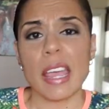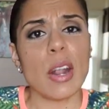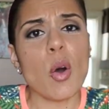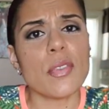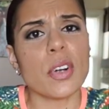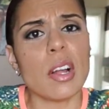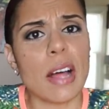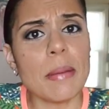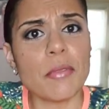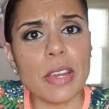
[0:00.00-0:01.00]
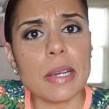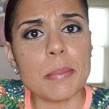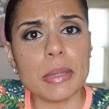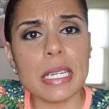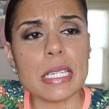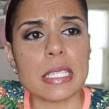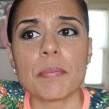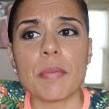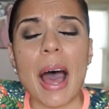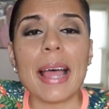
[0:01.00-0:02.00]
And overall, I'm very pleased.
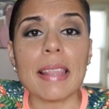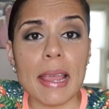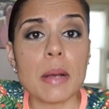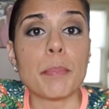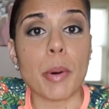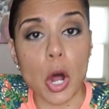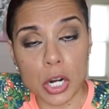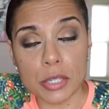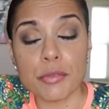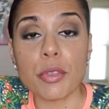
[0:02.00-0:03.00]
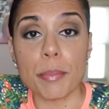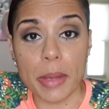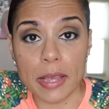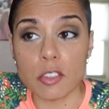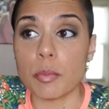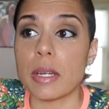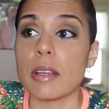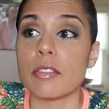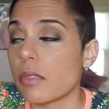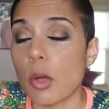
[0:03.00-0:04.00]
I like bars the best
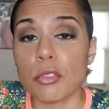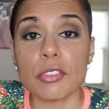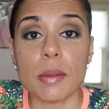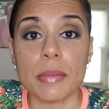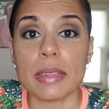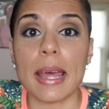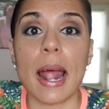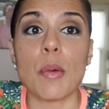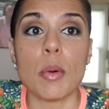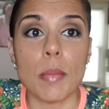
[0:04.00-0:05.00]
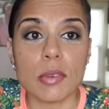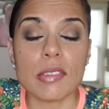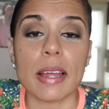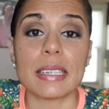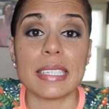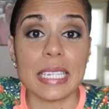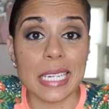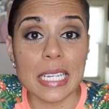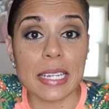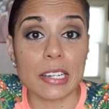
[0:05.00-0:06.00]
because those are something that I will most likely
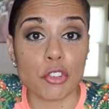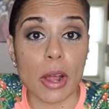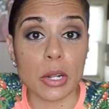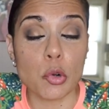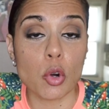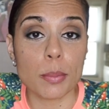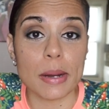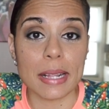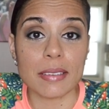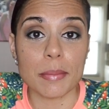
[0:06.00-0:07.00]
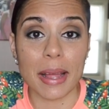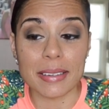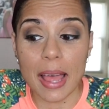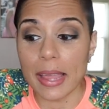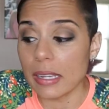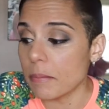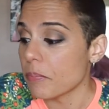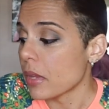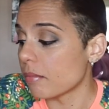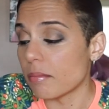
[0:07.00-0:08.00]
eat and try to incorporate into my diet.
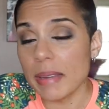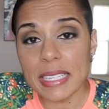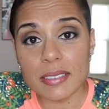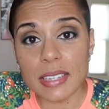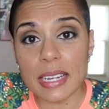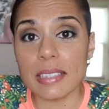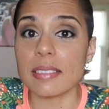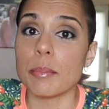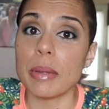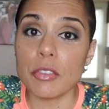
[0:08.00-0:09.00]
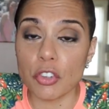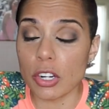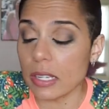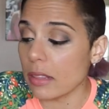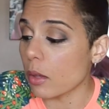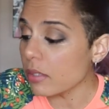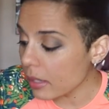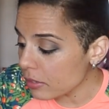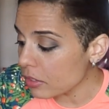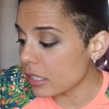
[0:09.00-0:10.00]
Meat sticks and beef jerky, those
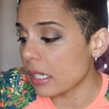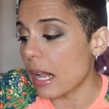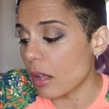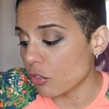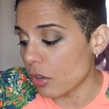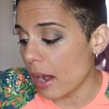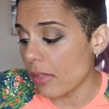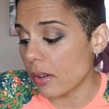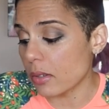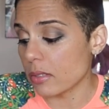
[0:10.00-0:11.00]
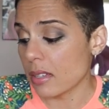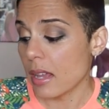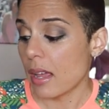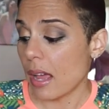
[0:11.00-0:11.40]
things are good. I'll try those.